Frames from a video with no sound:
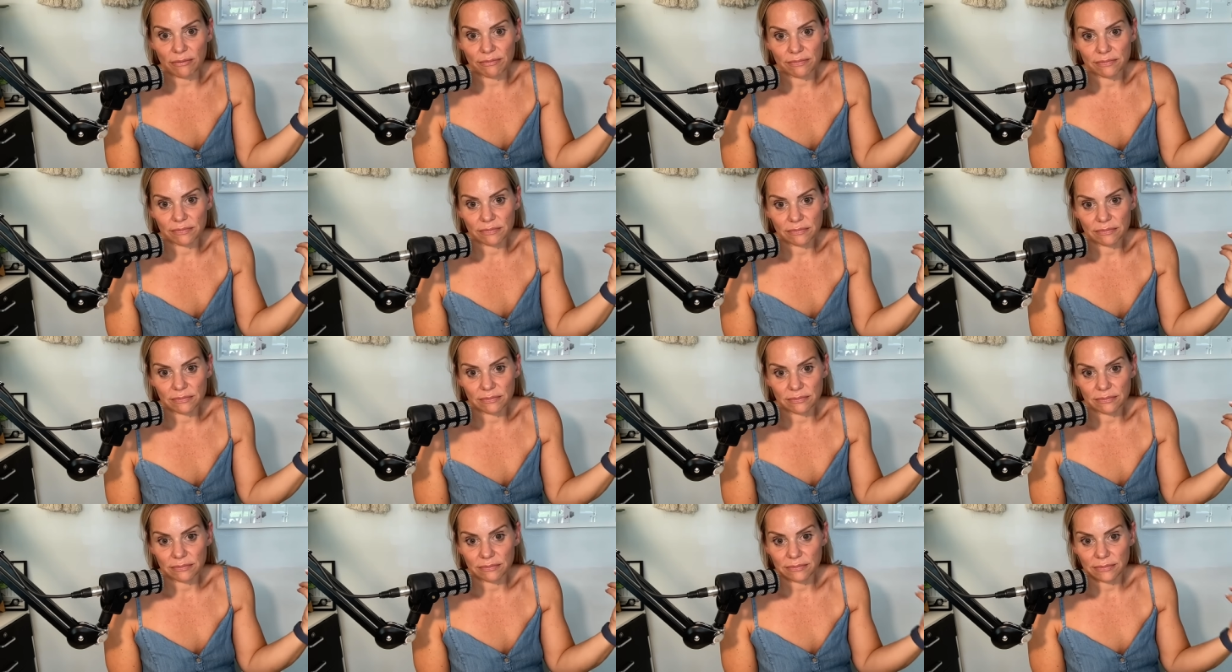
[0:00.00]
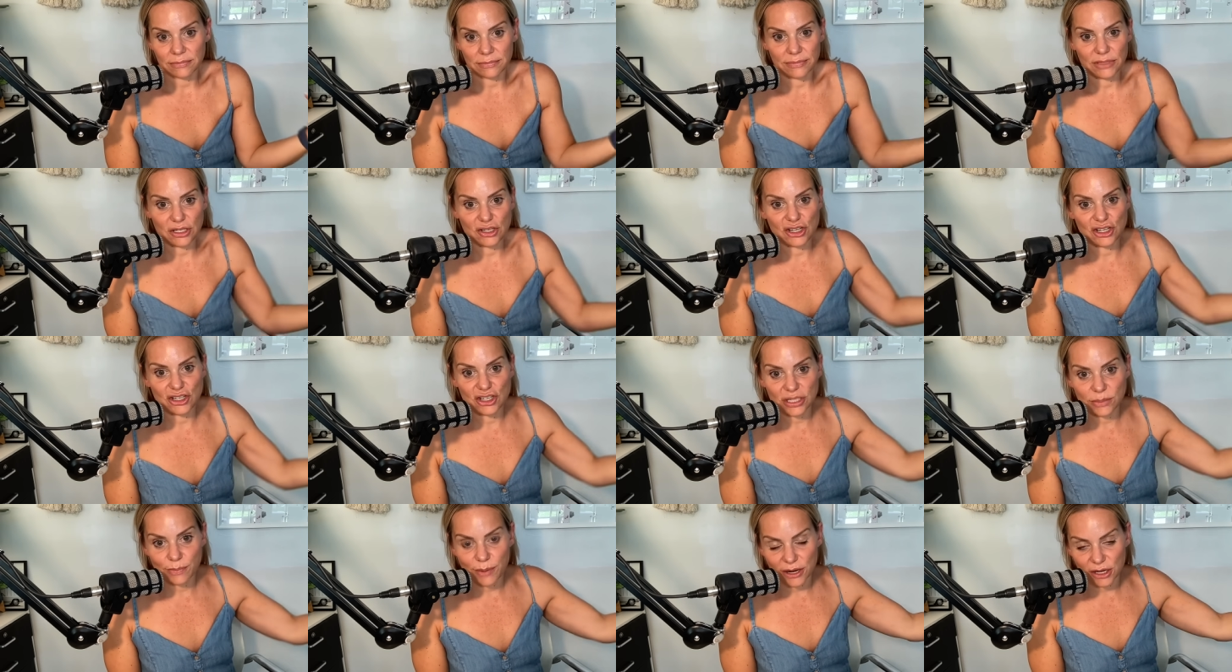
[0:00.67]
I mean, she
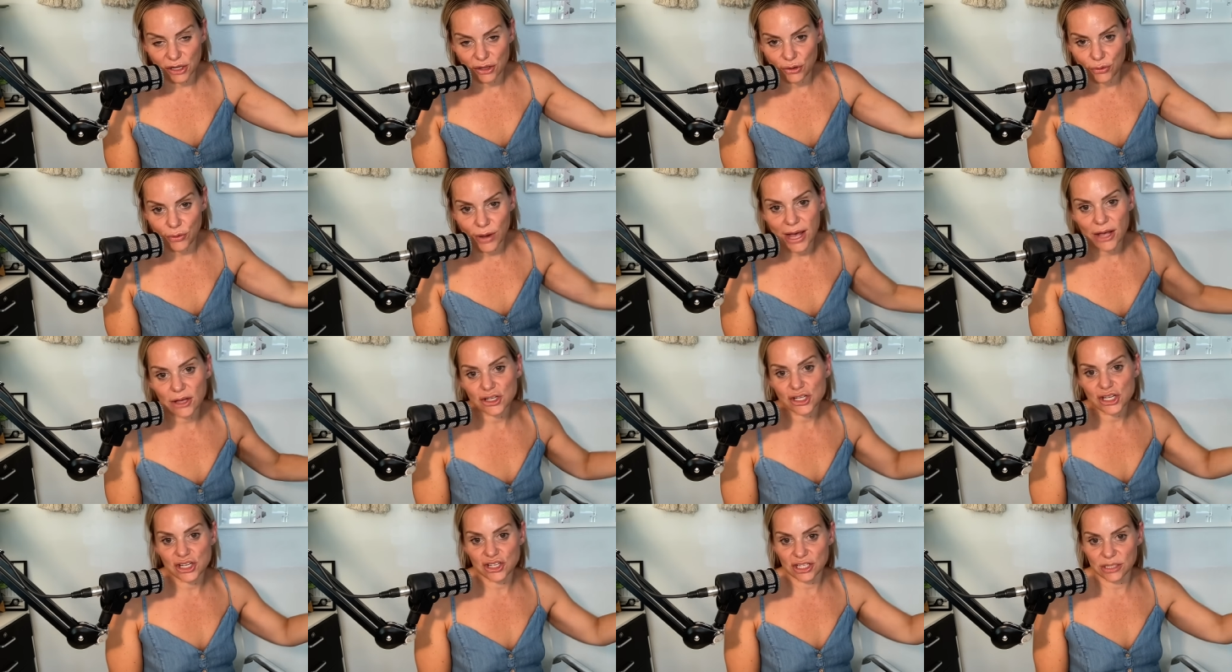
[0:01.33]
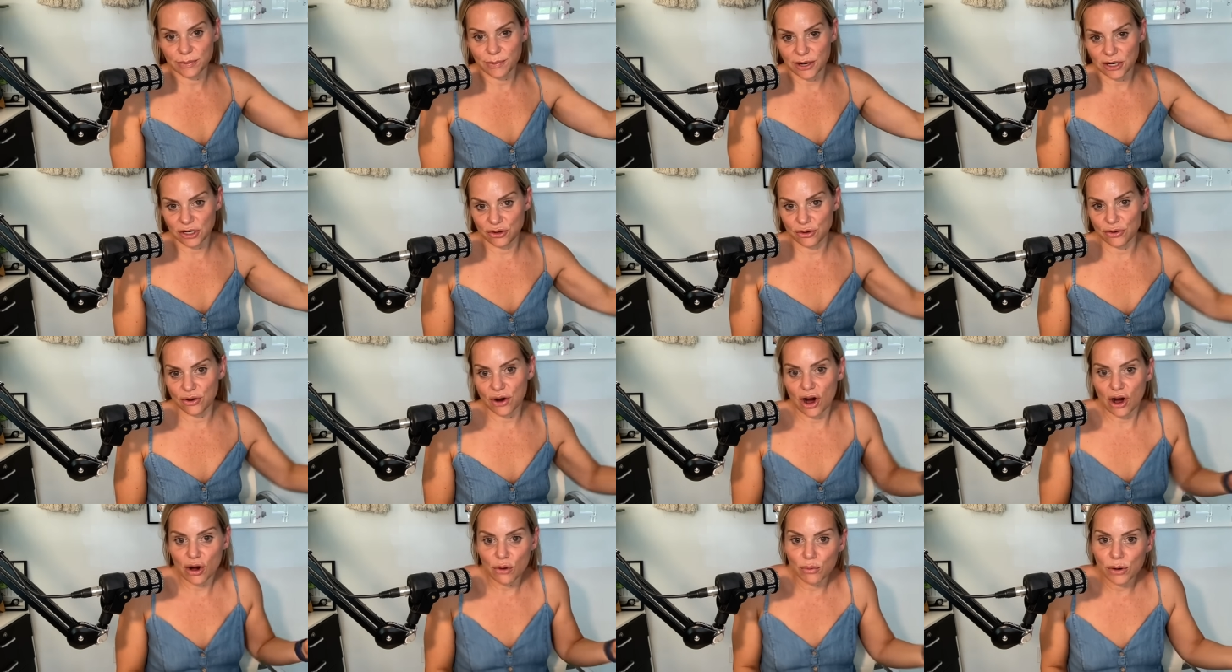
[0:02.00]
just bought a new house. She just bought a new
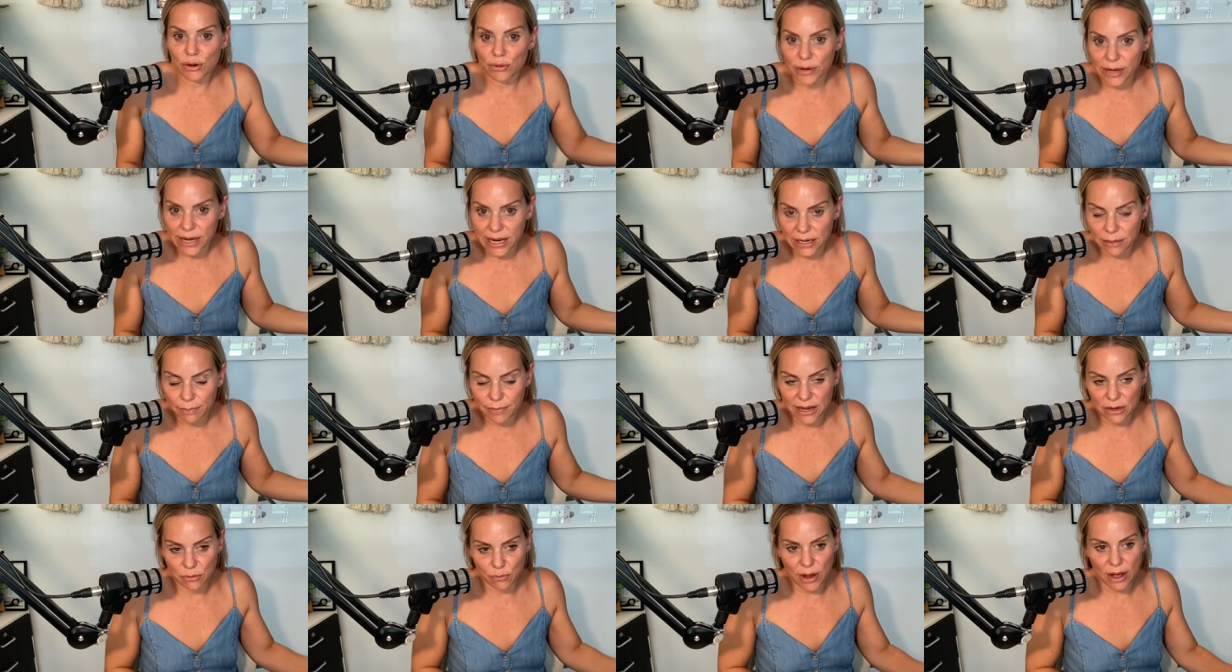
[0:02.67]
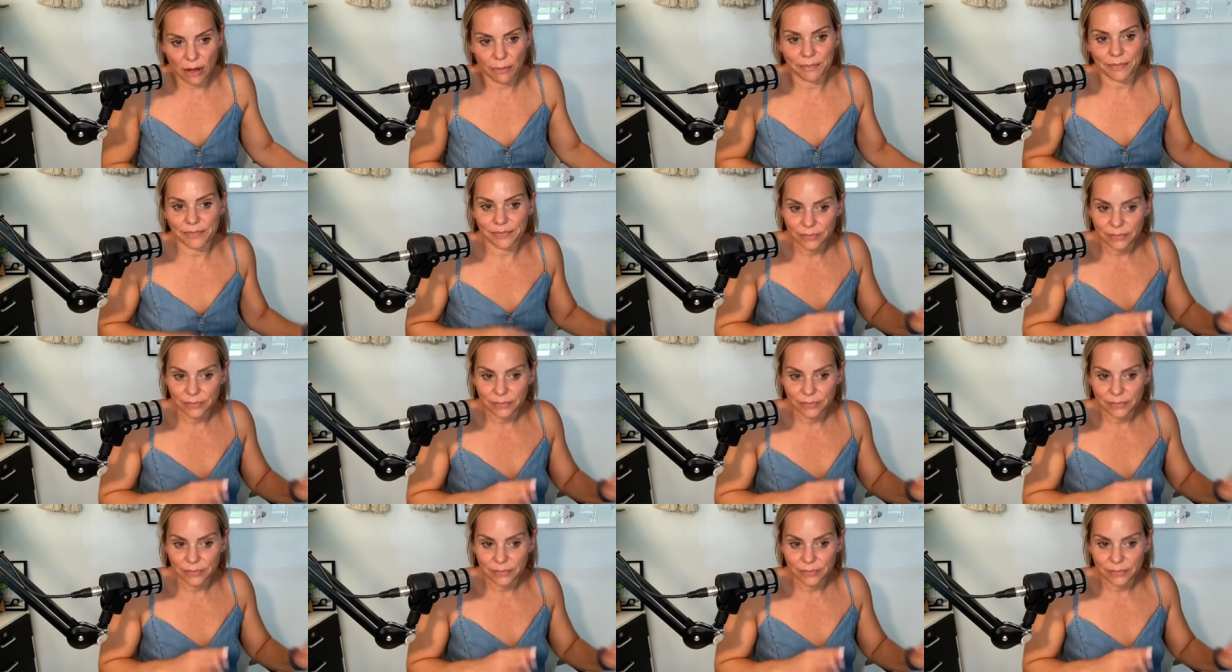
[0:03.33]
car. We were getting paid well.